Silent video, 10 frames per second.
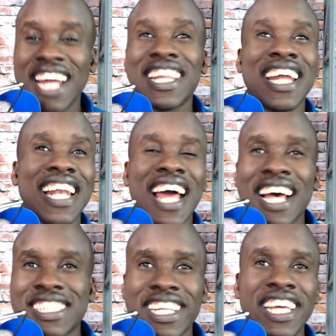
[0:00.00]
And then
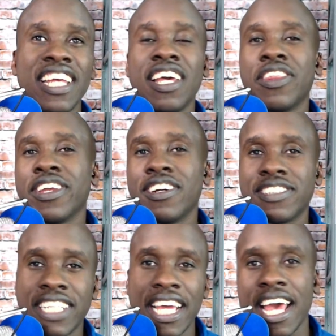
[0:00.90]
lastly,
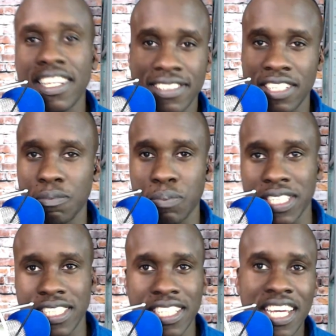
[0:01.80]
there's the exit
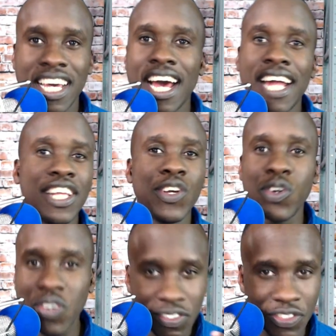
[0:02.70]
button. And
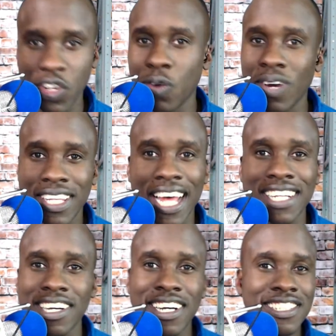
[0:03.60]
you know what
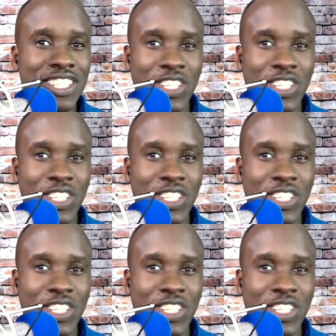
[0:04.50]
that does.